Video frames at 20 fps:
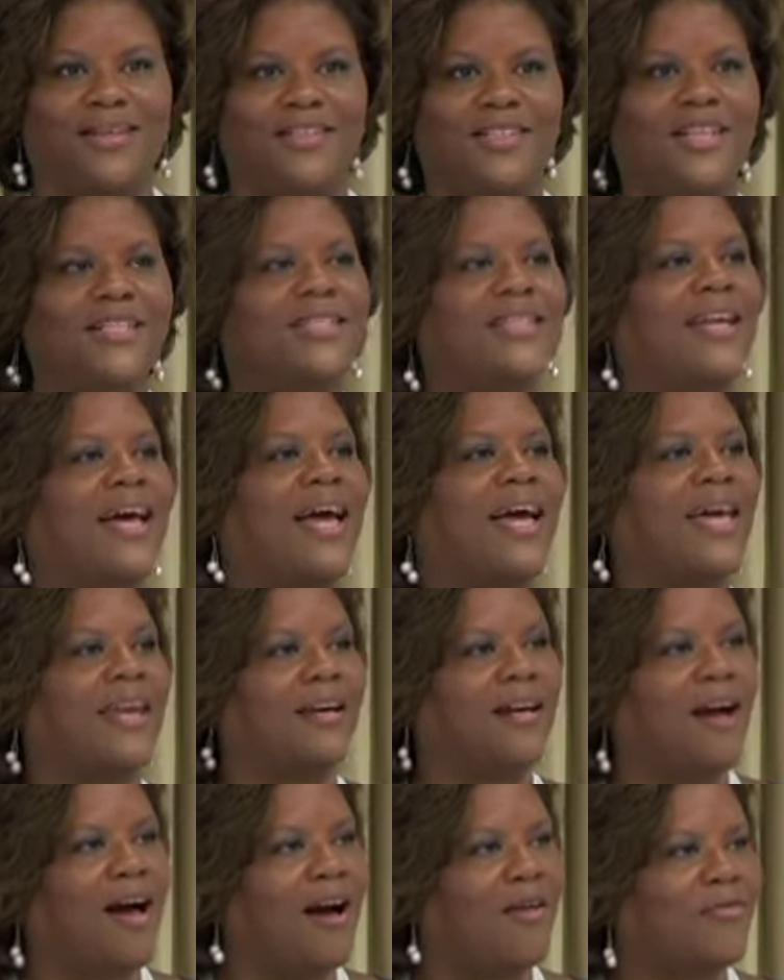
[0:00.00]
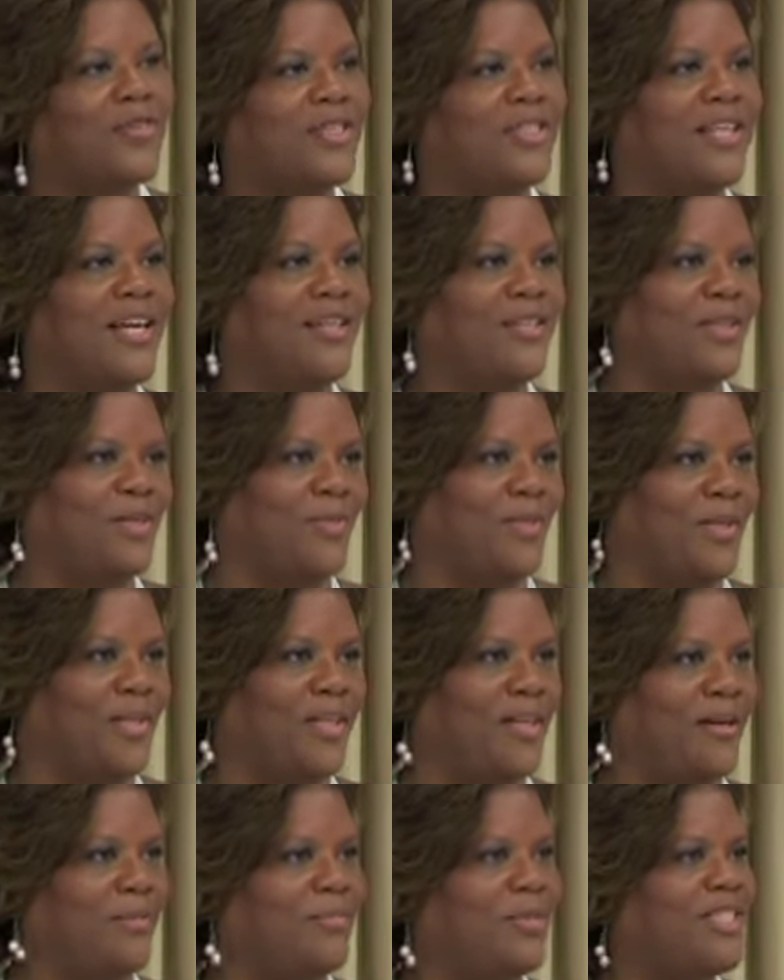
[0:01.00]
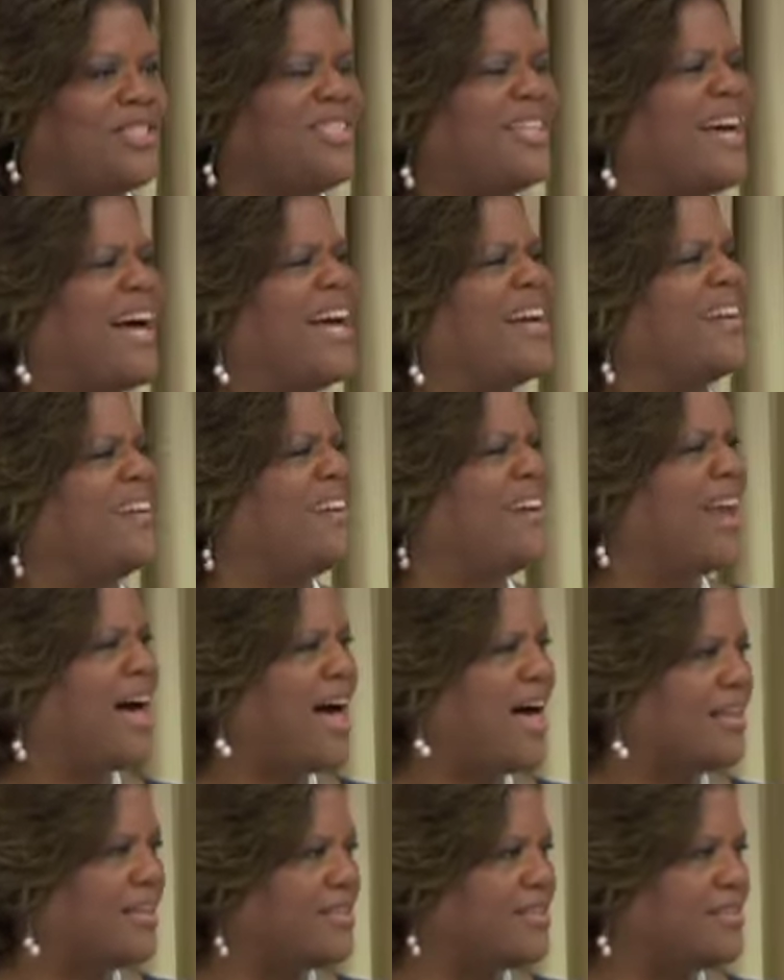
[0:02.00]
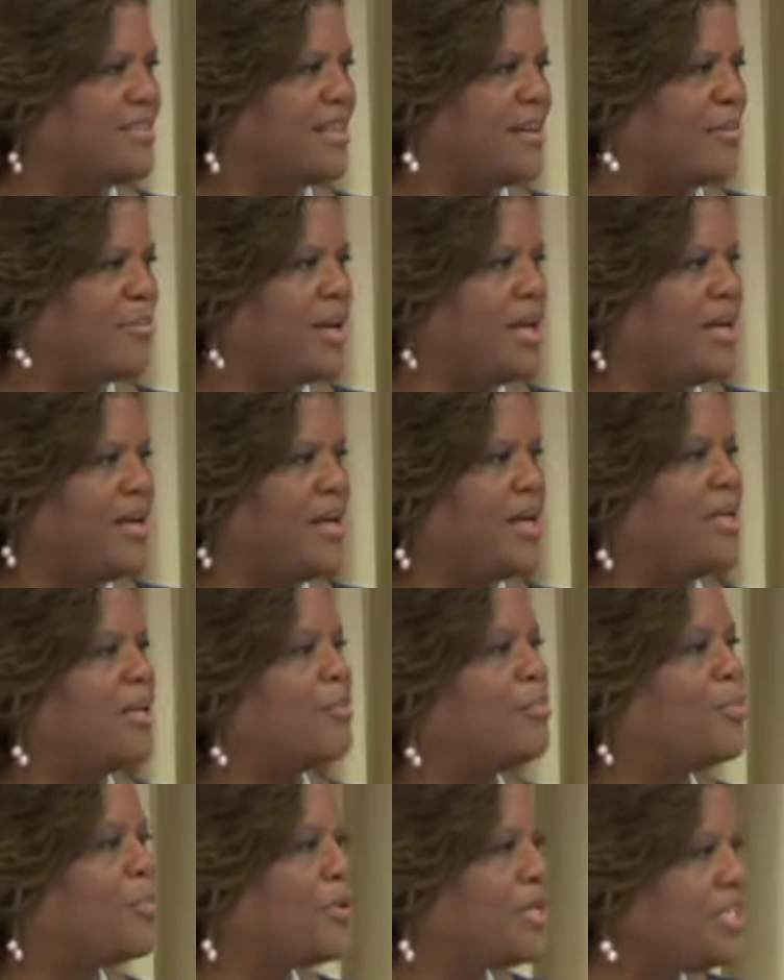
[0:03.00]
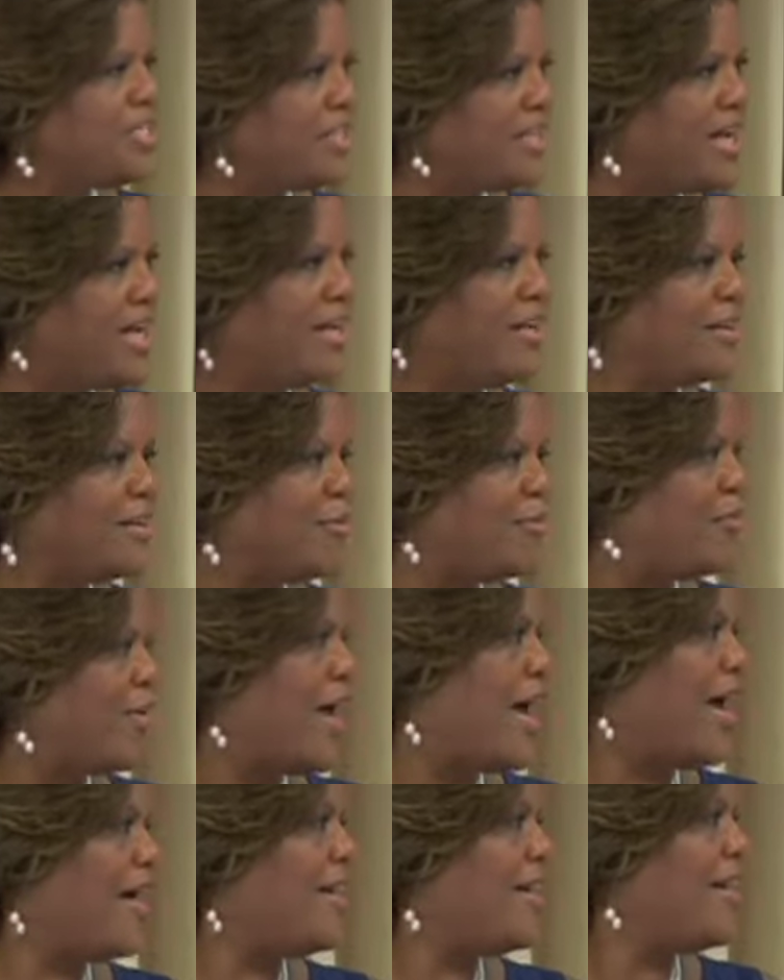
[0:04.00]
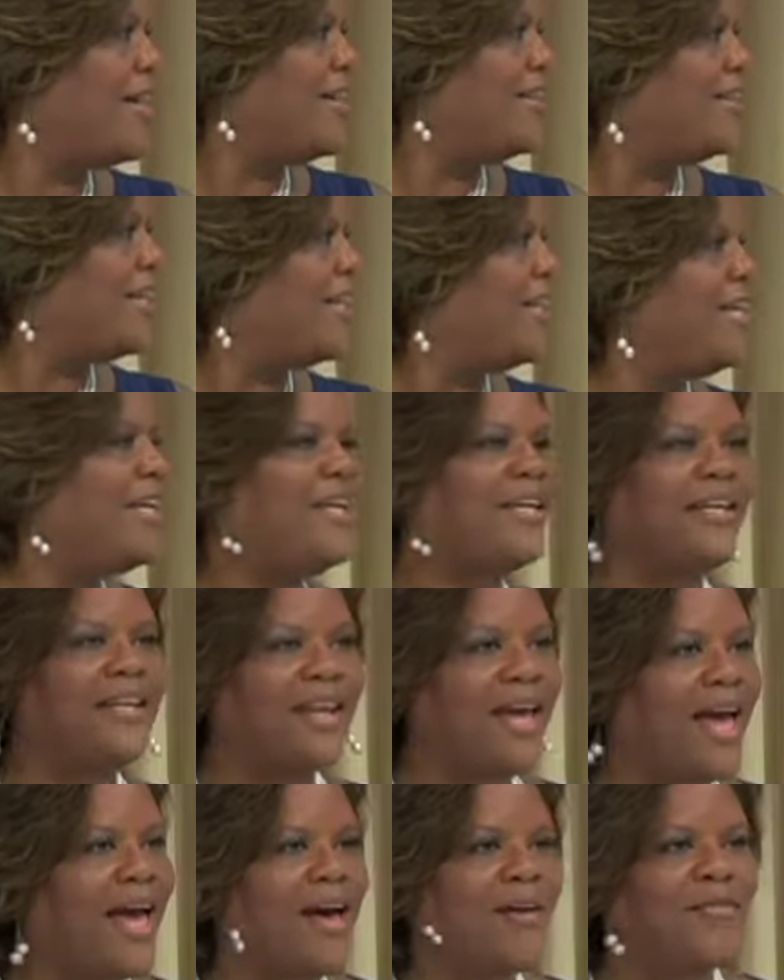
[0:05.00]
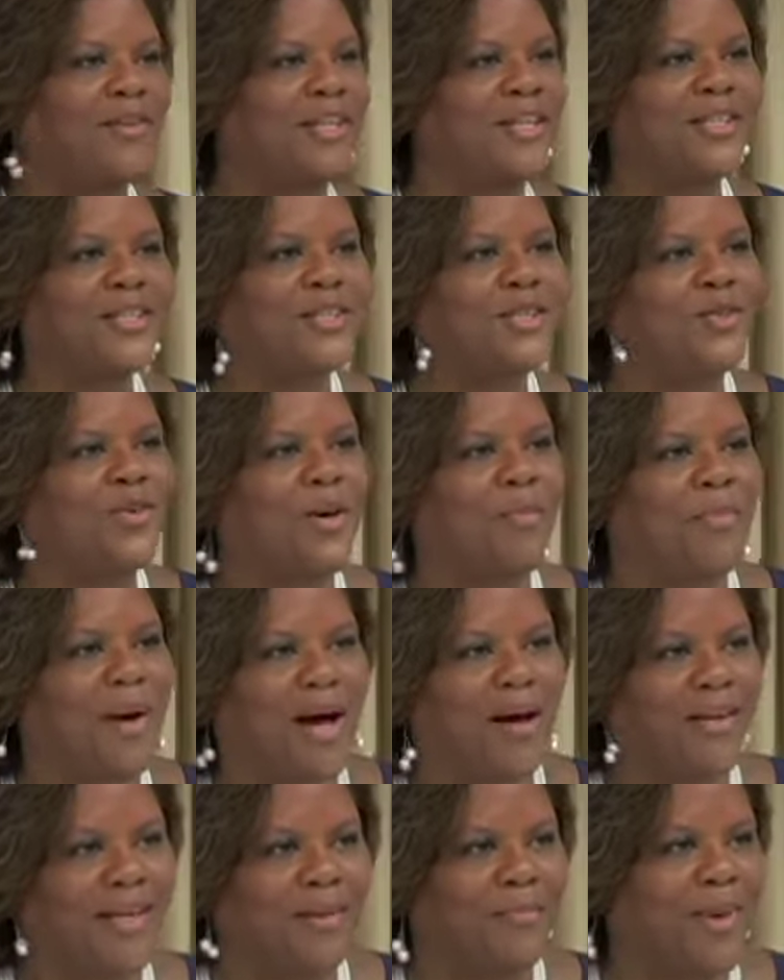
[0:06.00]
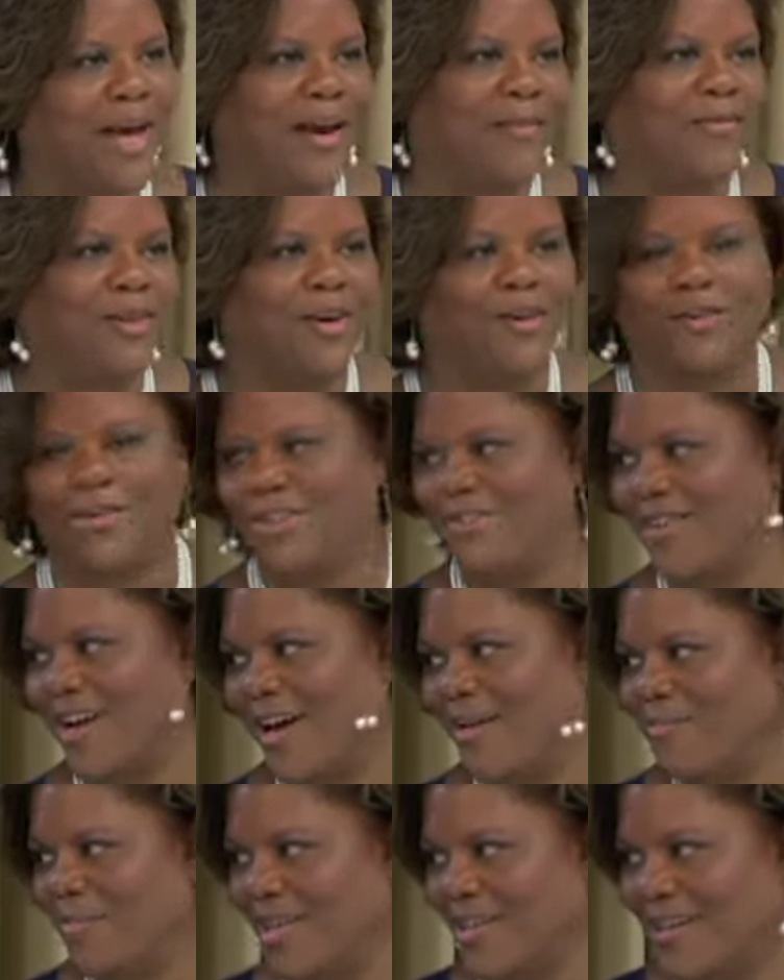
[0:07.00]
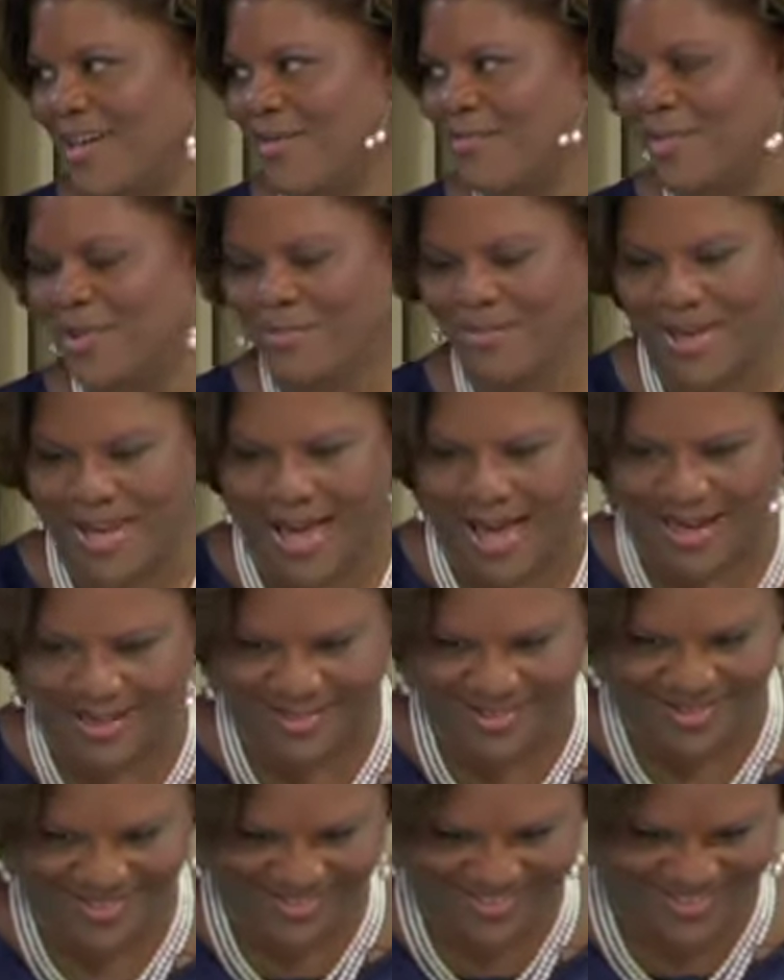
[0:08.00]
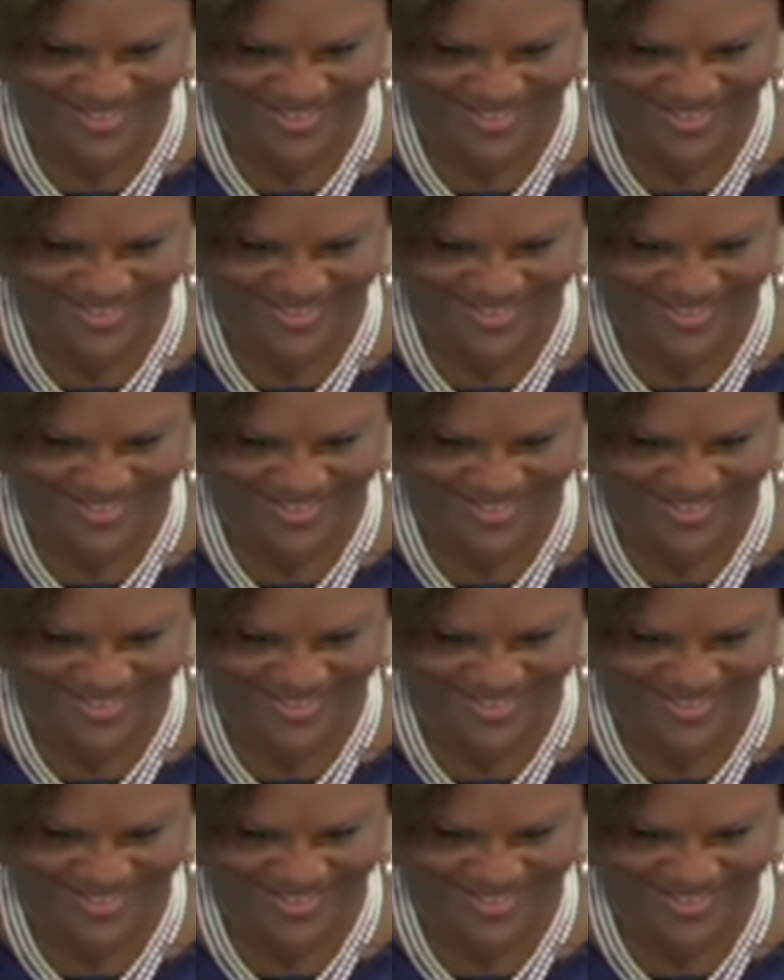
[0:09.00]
Just that I had a conversation with him, just that I acknowledged him and appreciated the fact that he didn't have an issue about him having to only drive me a couple of blocks.